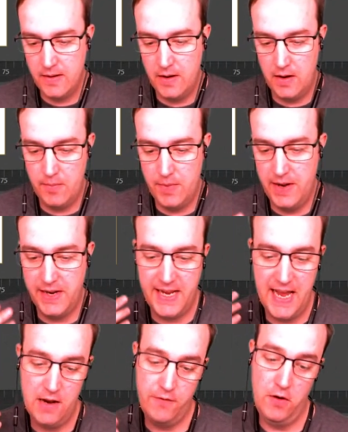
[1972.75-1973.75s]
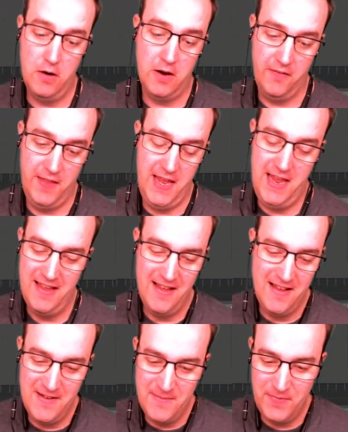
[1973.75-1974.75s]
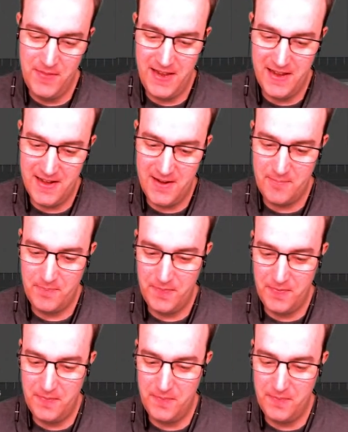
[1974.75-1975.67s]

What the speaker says: And again, if you look at the